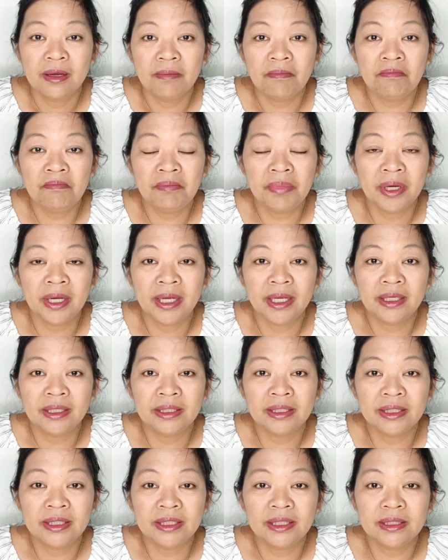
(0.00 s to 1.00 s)
But
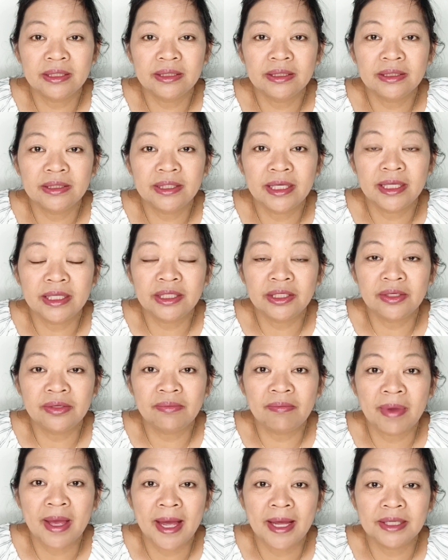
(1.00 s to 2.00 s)
can you
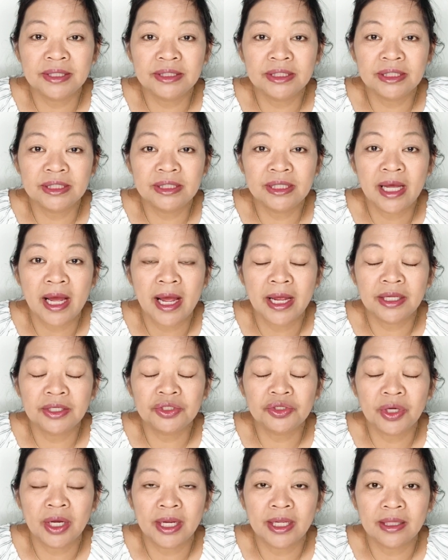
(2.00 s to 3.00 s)
imagine? I
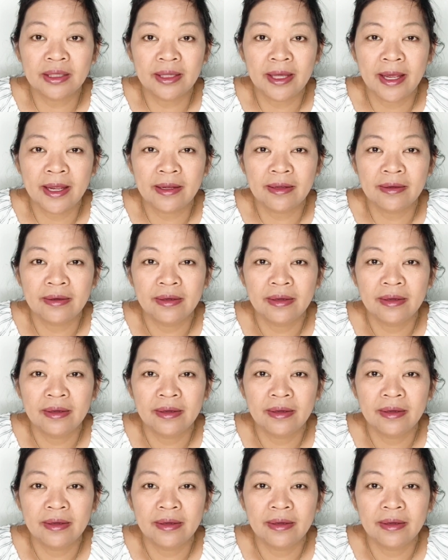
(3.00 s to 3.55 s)
drank like